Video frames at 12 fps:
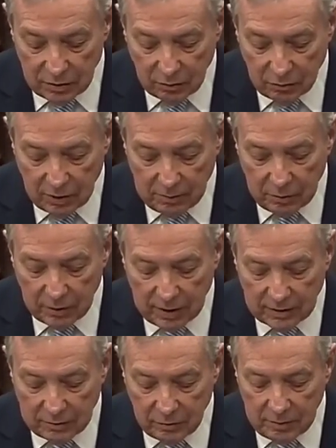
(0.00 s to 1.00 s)
the
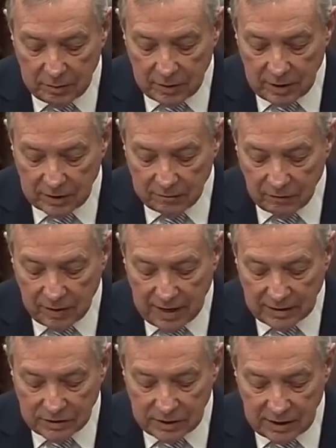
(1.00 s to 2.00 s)
reprodu reproductive
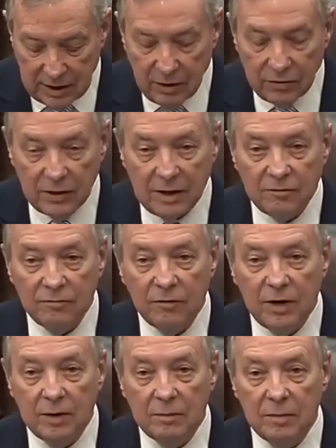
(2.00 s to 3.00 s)
rights, health, and
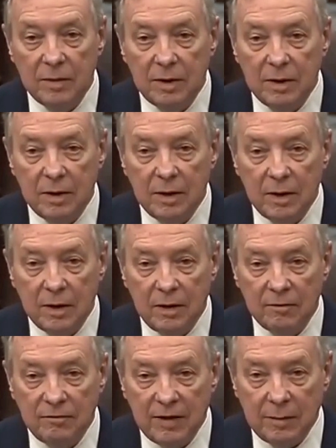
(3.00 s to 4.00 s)
freedom
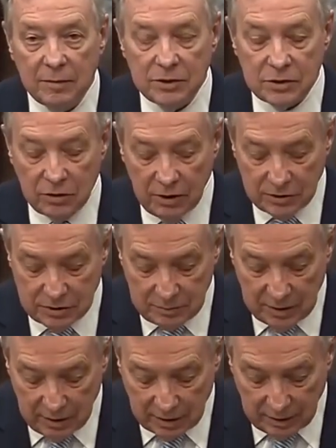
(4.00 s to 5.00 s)
of families across
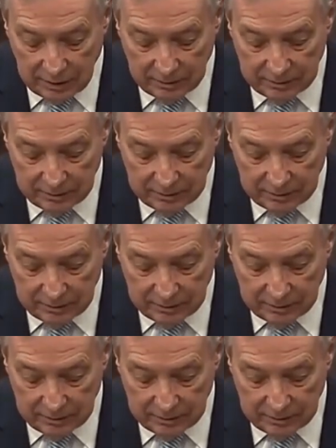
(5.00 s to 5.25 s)
America.